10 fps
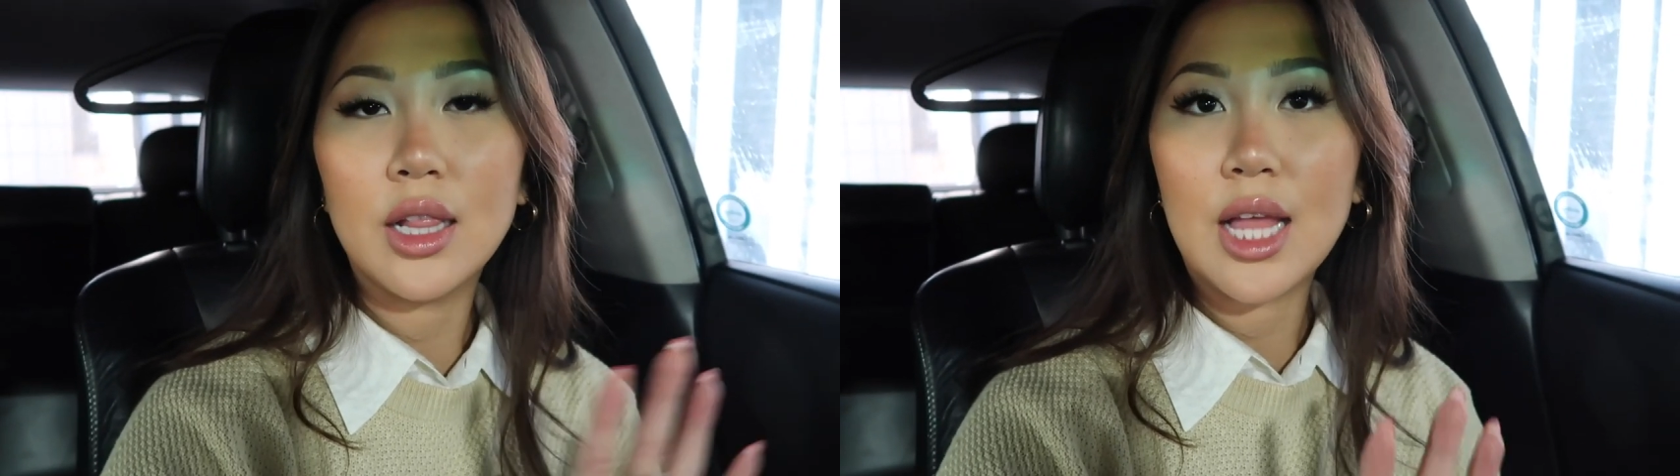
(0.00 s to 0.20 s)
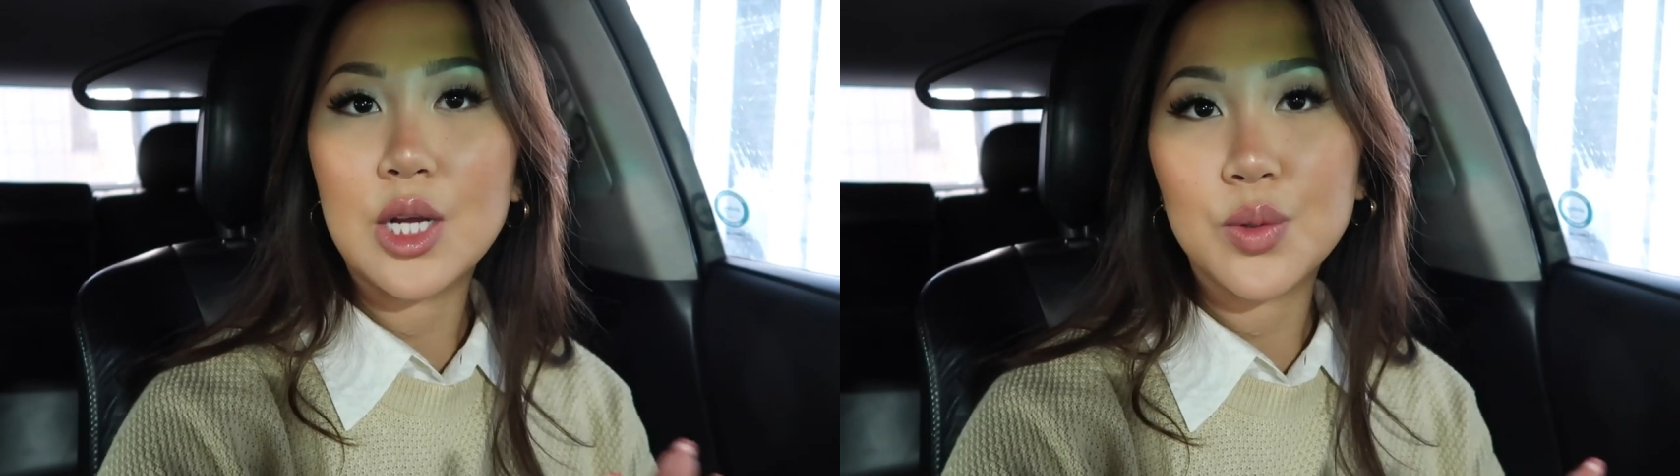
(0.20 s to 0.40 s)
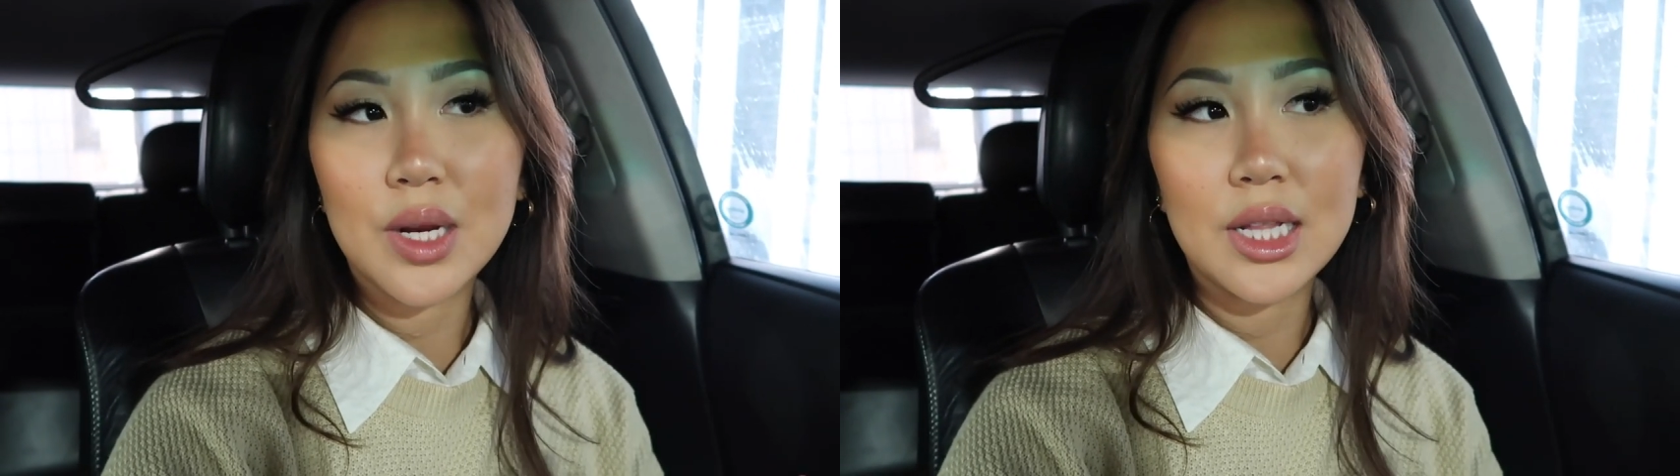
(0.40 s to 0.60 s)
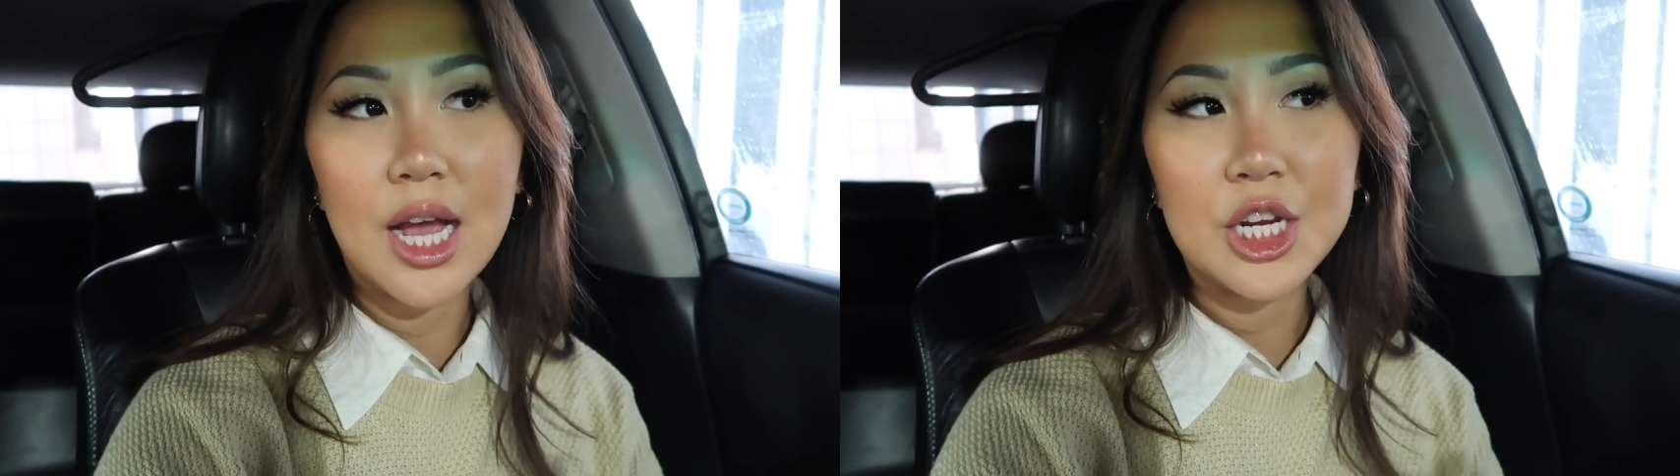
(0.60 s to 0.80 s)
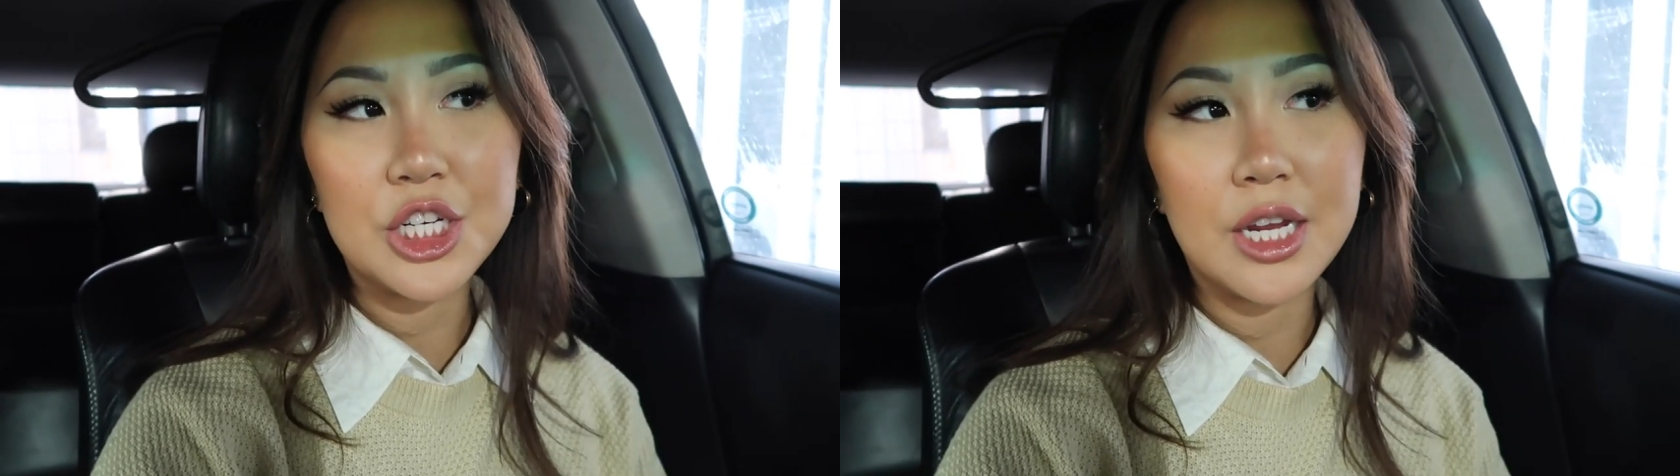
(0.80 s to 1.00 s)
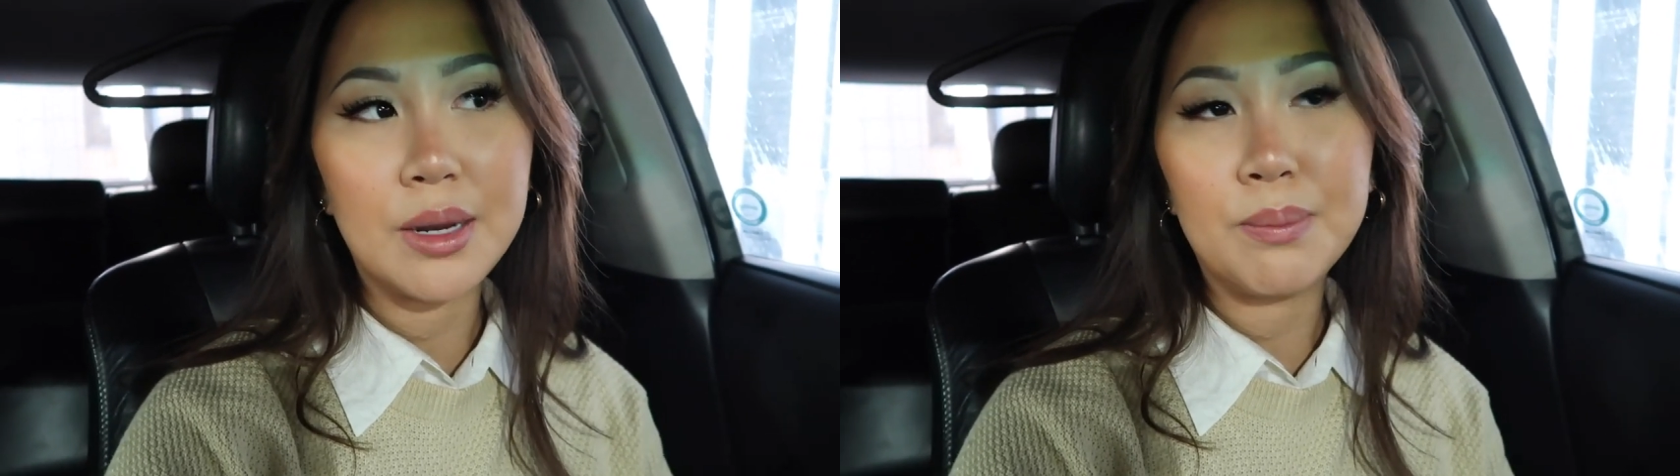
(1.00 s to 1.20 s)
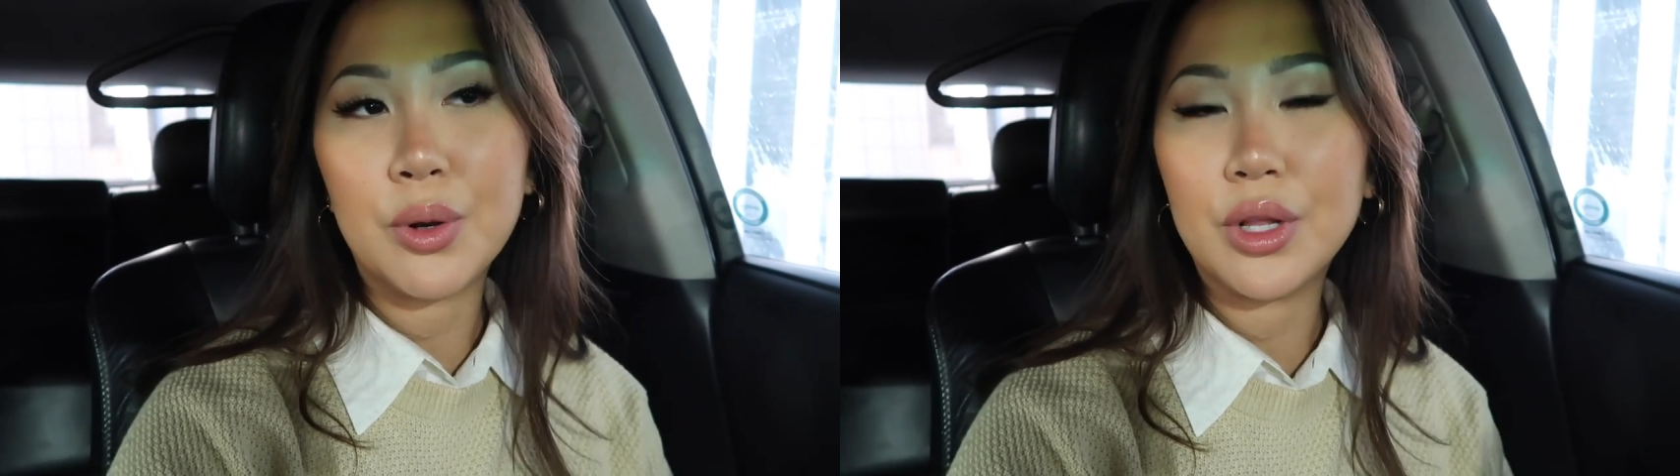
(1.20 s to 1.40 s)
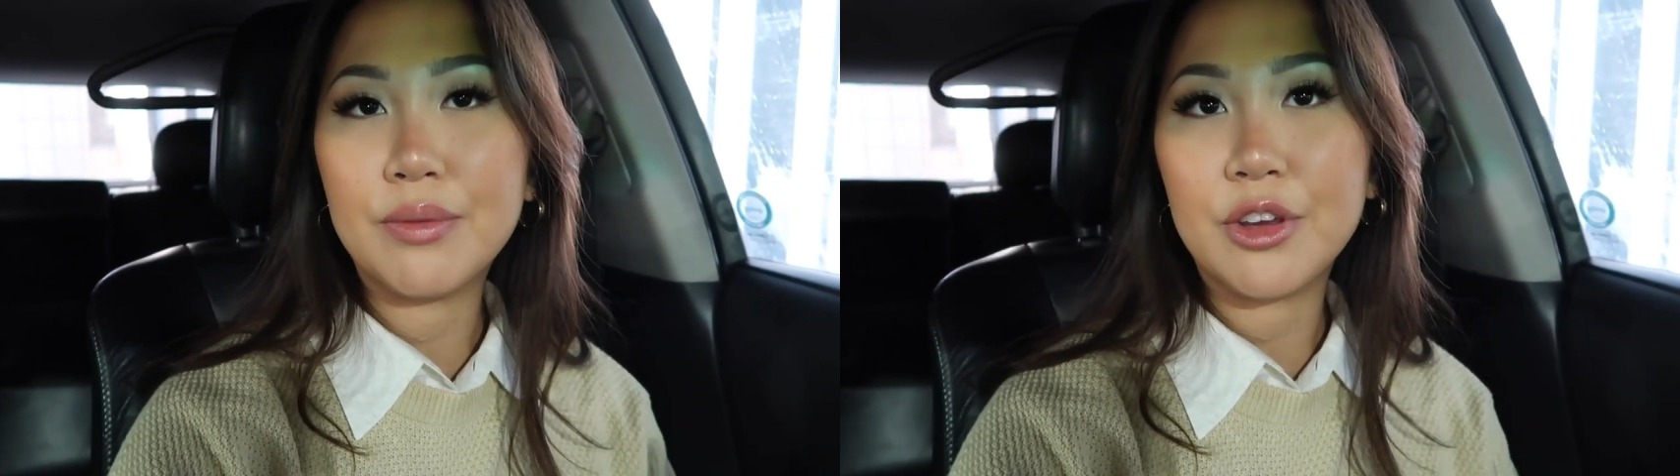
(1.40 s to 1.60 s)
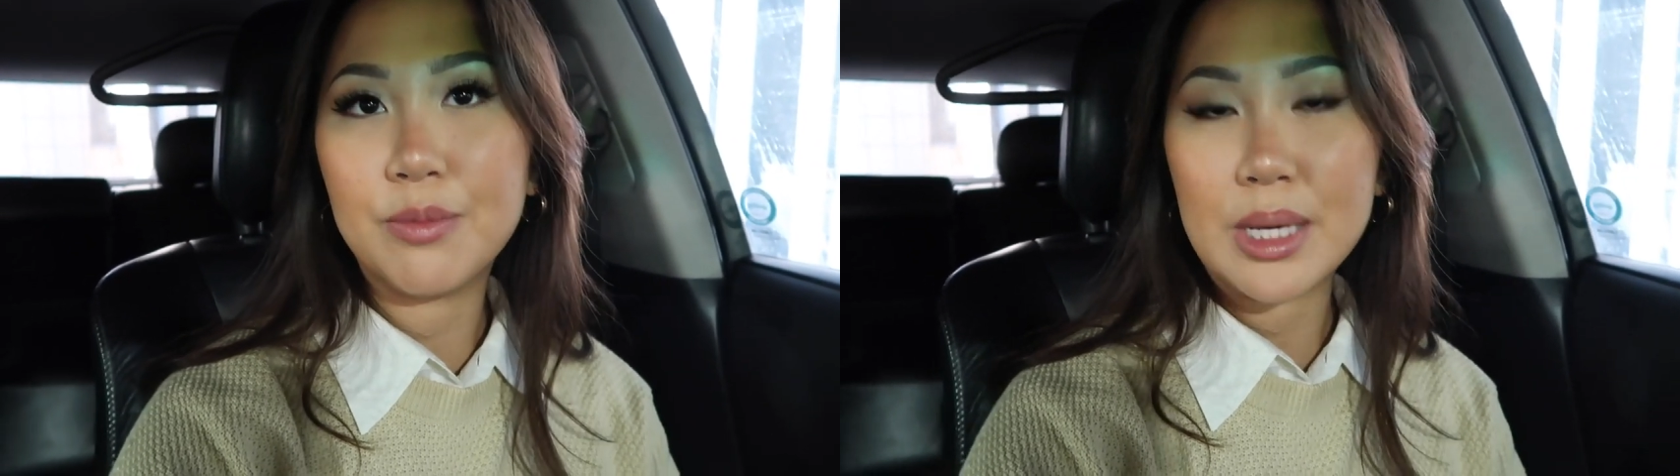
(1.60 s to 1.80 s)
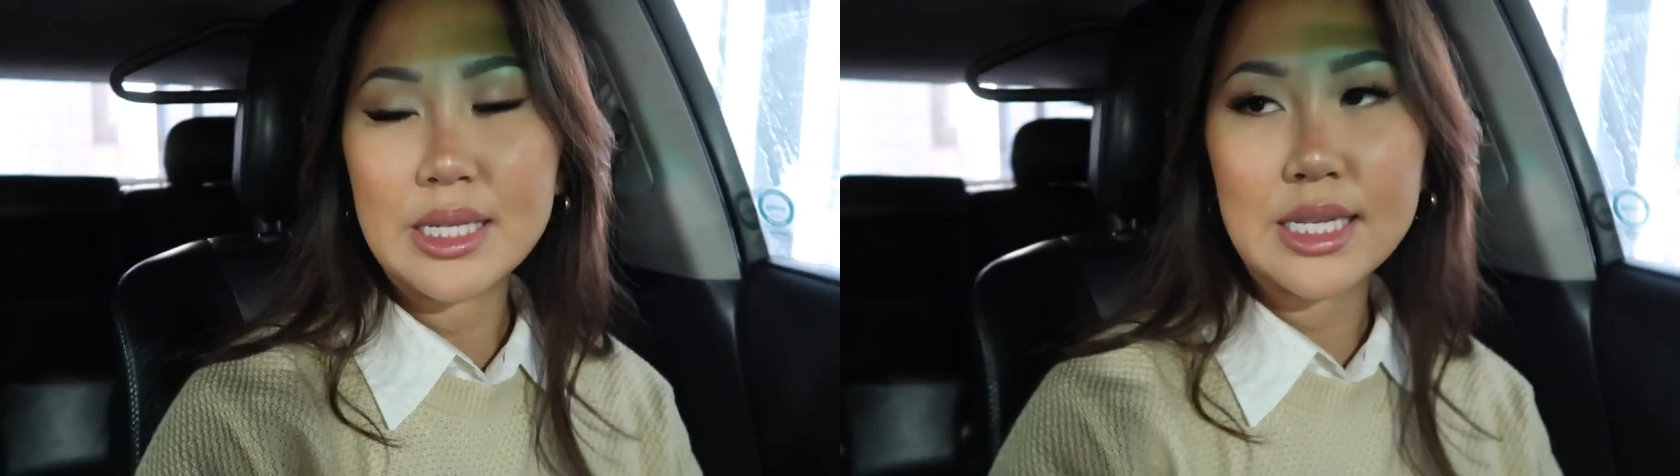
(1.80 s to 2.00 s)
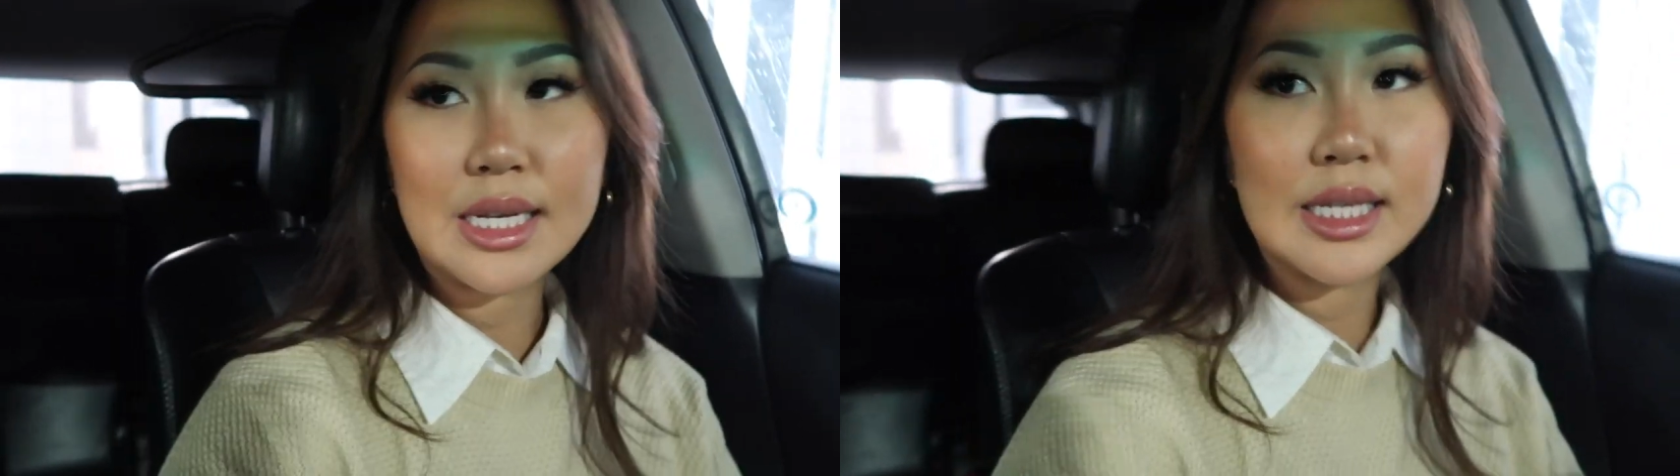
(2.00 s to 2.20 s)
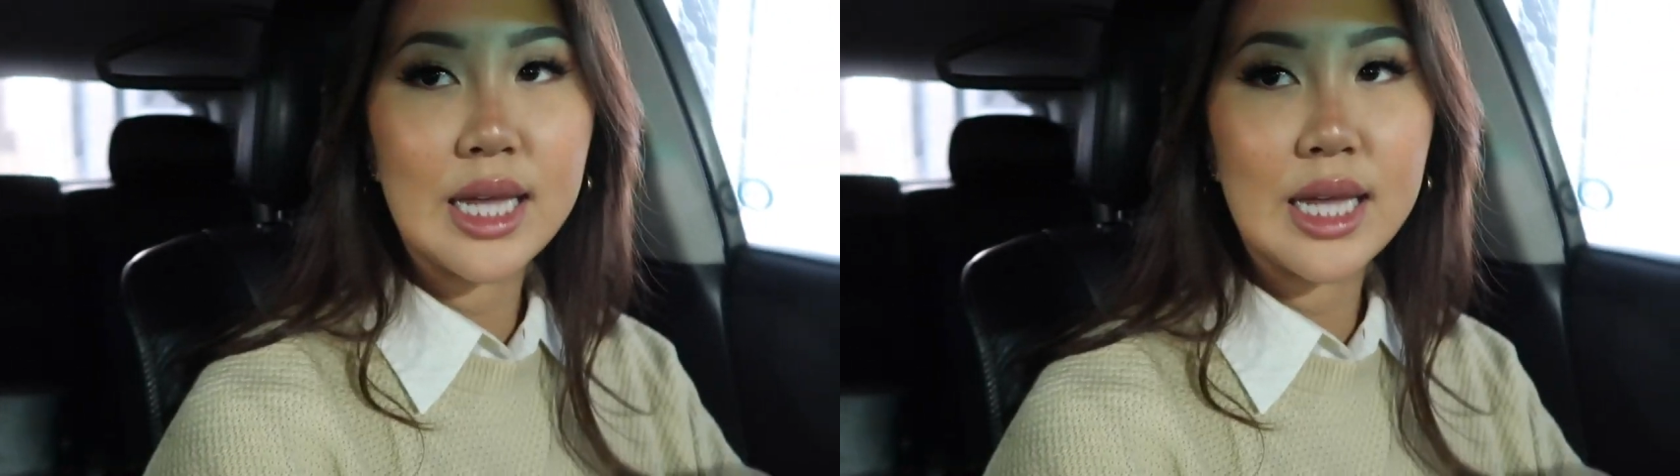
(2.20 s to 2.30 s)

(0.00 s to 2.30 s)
loungewear collection, pull a few pieces,